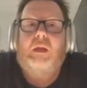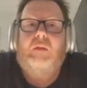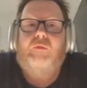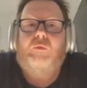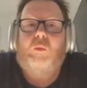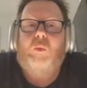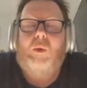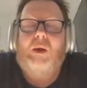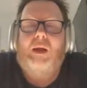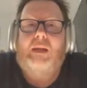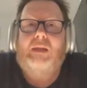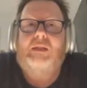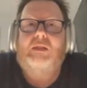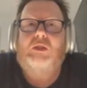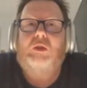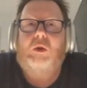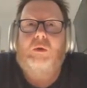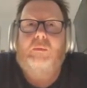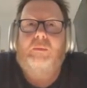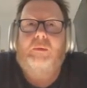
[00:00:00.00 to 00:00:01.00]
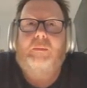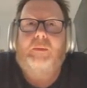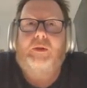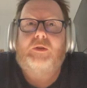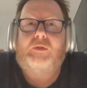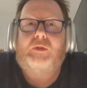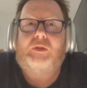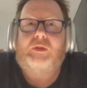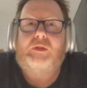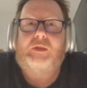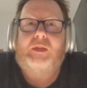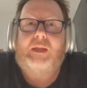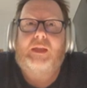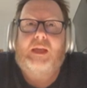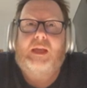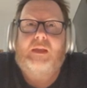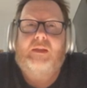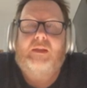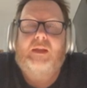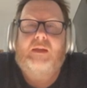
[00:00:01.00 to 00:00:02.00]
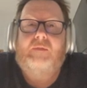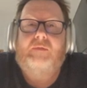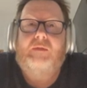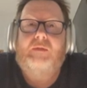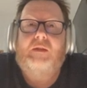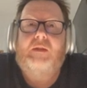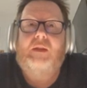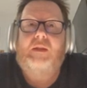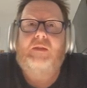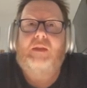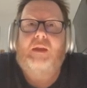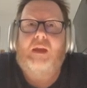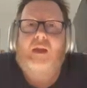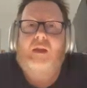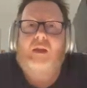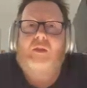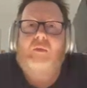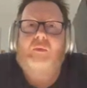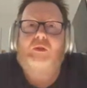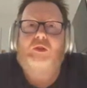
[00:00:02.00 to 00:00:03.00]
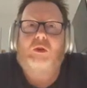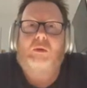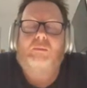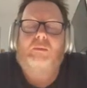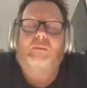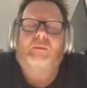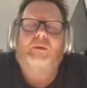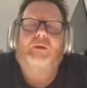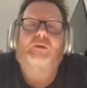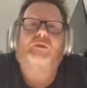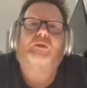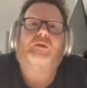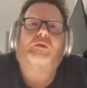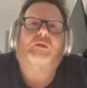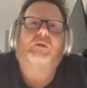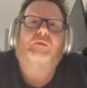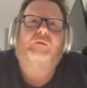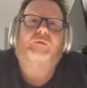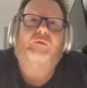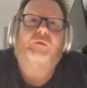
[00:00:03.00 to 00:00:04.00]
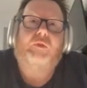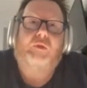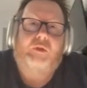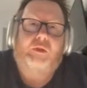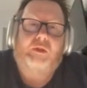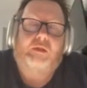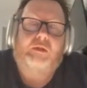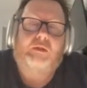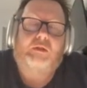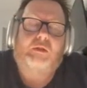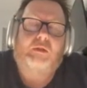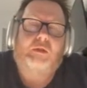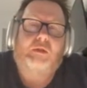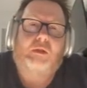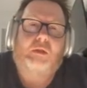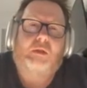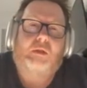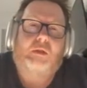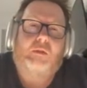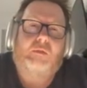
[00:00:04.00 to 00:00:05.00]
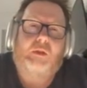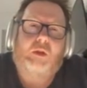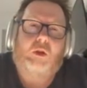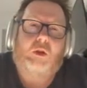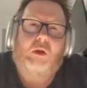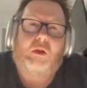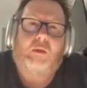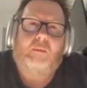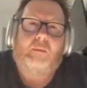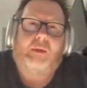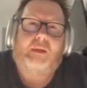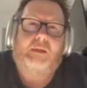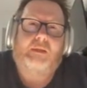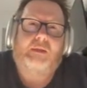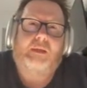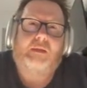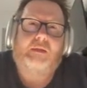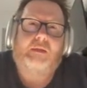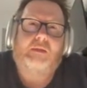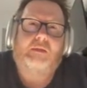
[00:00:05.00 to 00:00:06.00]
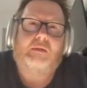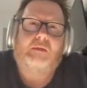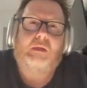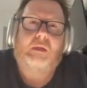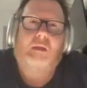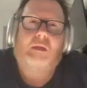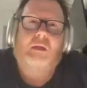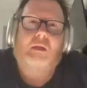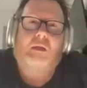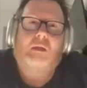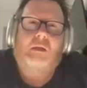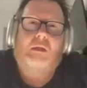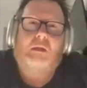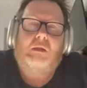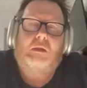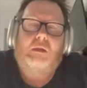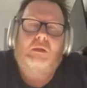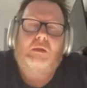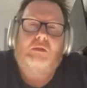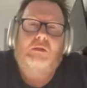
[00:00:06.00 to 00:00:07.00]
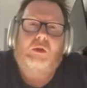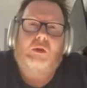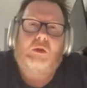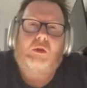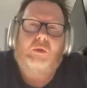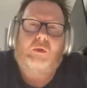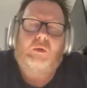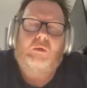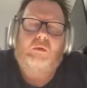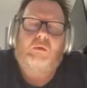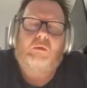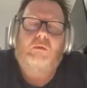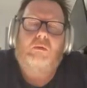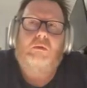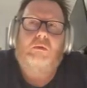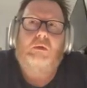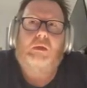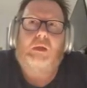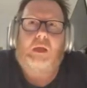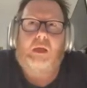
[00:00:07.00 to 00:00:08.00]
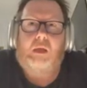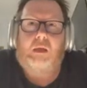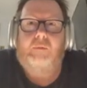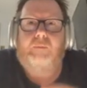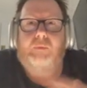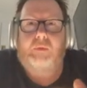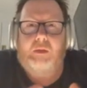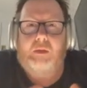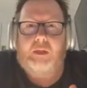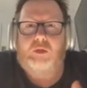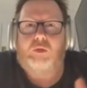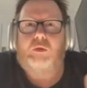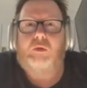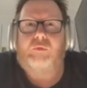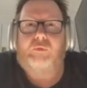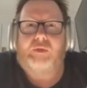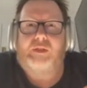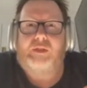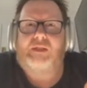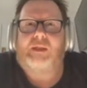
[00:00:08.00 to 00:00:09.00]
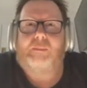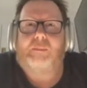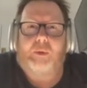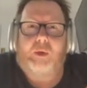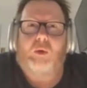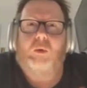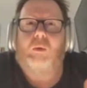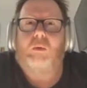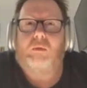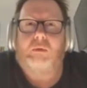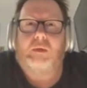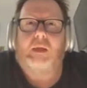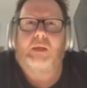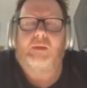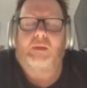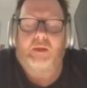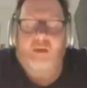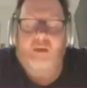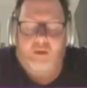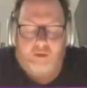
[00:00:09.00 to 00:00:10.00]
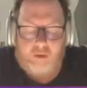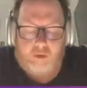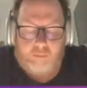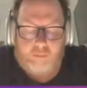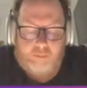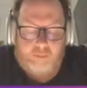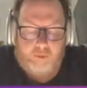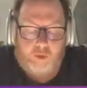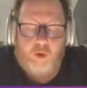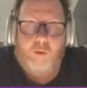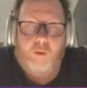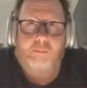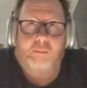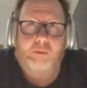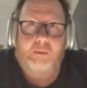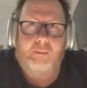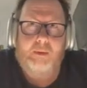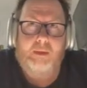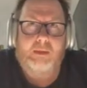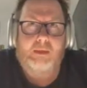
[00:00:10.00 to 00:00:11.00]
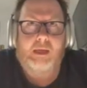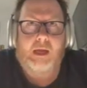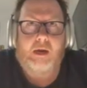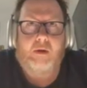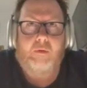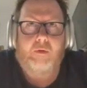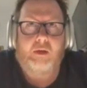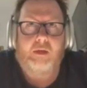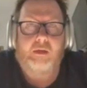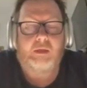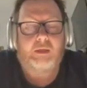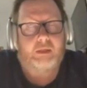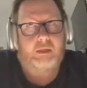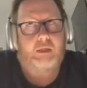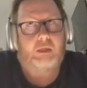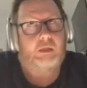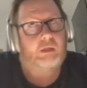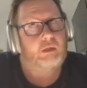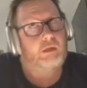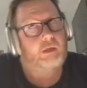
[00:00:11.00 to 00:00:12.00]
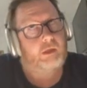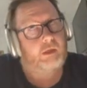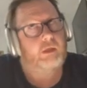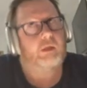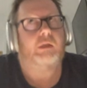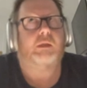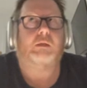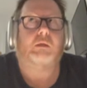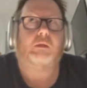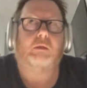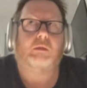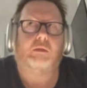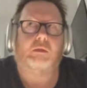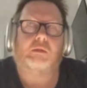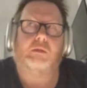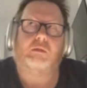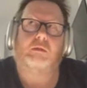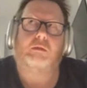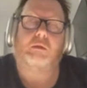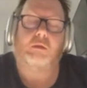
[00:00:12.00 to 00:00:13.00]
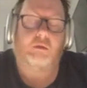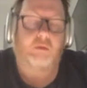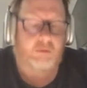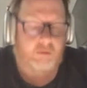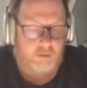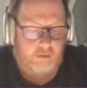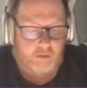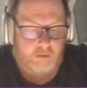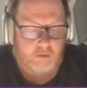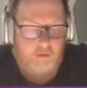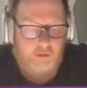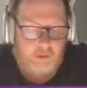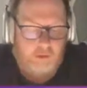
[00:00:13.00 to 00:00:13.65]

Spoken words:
if one is complementary to the other, then the other is complementary to the first, if that kind of makes sense. So yeah, they're sort of reciprocal in their complementariness.